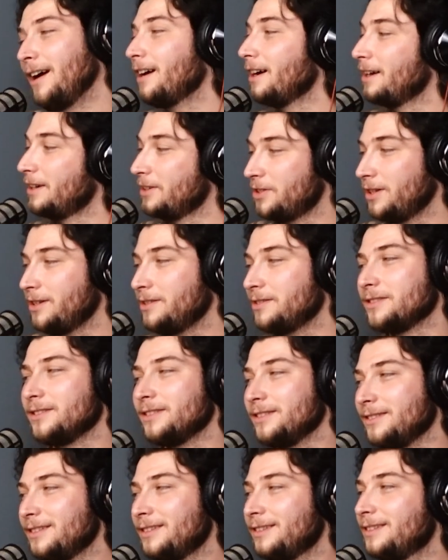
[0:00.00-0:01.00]
I, I gotta taste
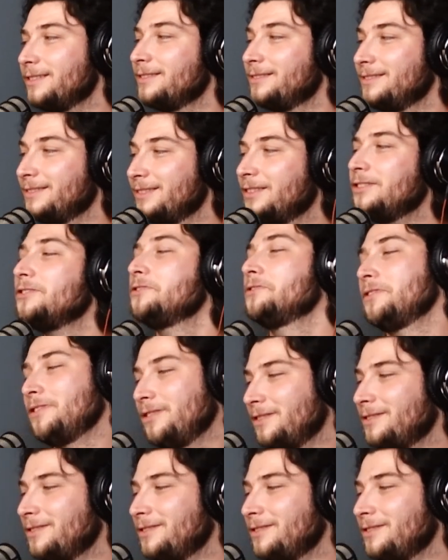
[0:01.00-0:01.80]
it now. We've nice?